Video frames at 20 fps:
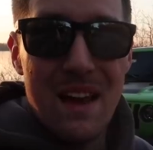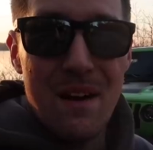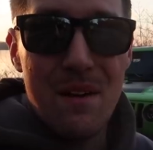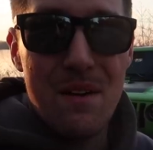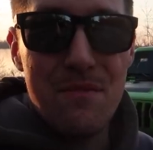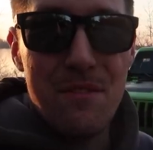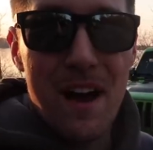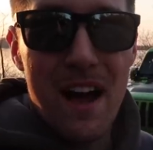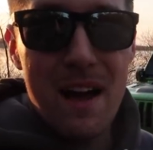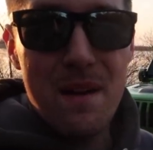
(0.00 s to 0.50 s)
Now,
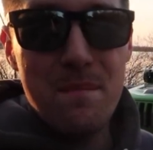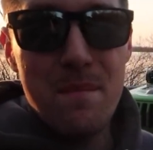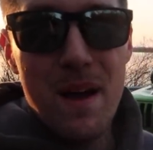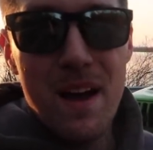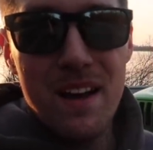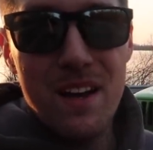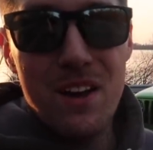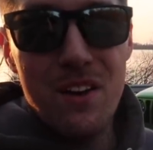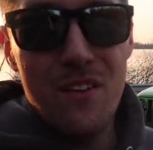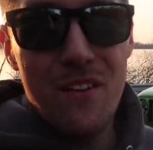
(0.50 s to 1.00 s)
if I'm
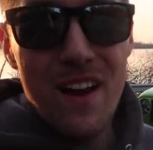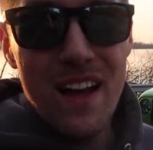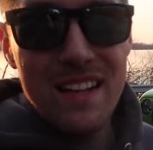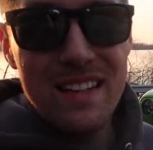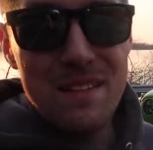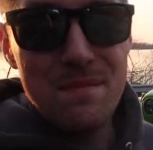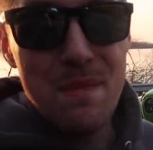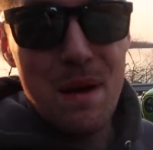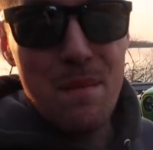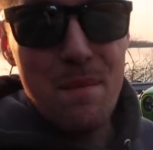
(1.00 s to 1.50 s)
uh,
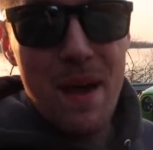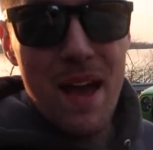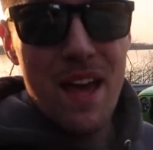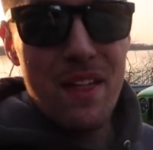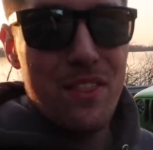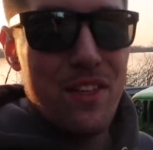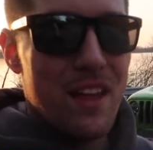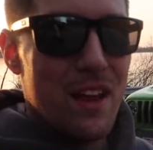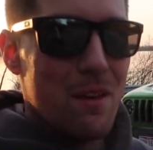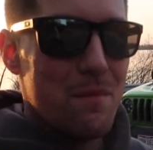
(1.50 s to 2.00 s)
correct in my
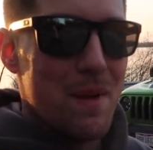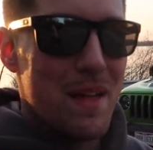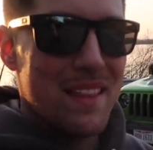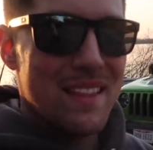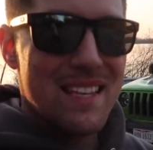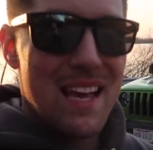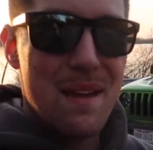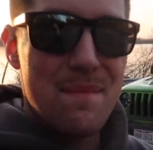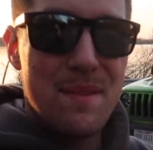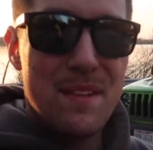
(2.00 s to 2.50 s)
math here, by
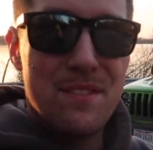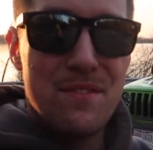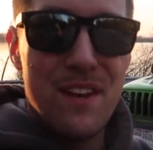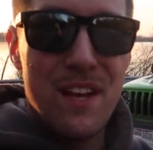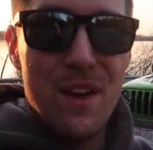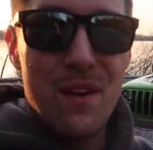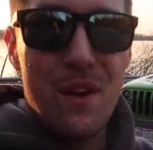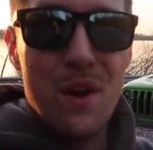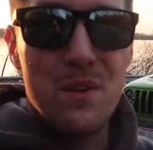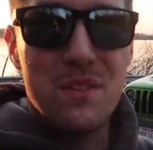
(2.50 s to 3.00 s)
the time this
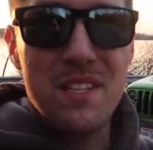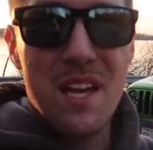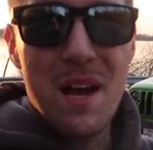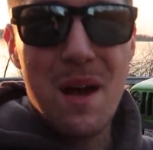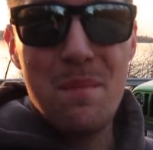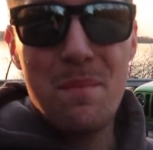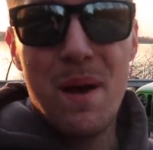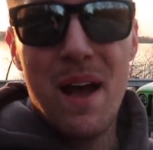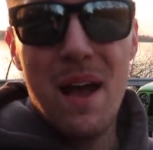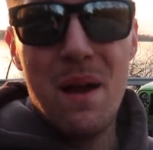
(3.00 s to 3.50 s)
video goes
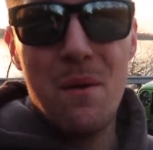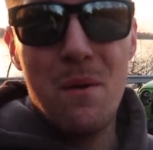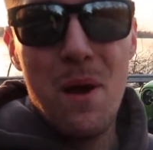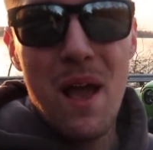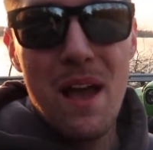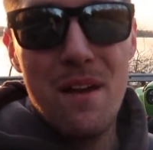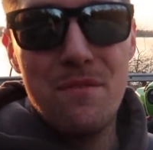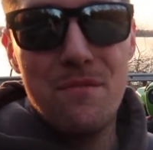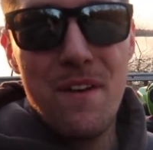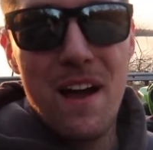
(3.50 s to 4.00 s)
up, I will
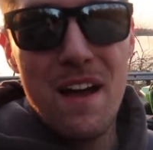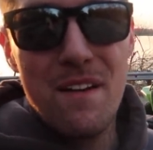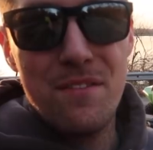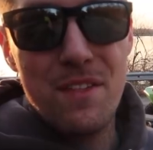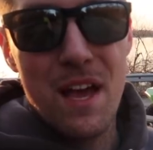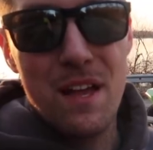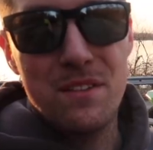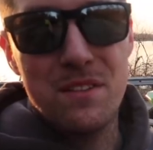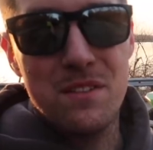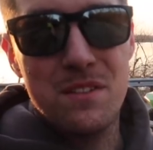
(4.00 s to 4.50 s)
have
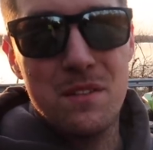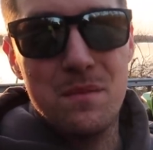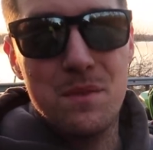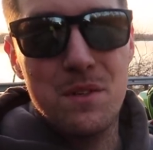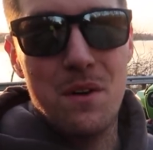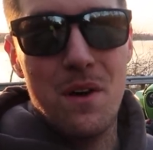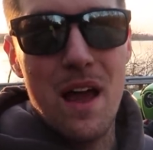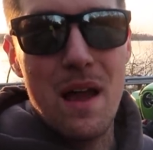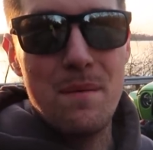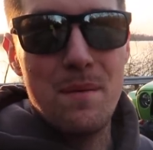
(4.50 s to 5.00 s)
5,000
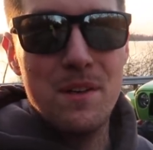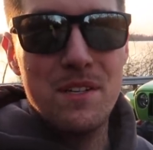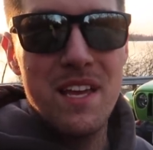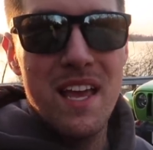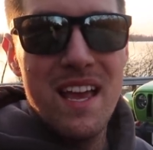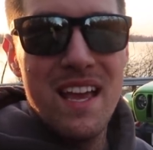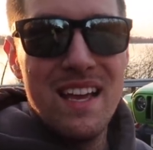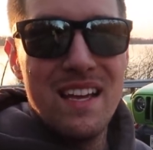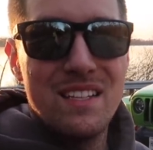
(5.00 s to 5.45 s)
subscribers.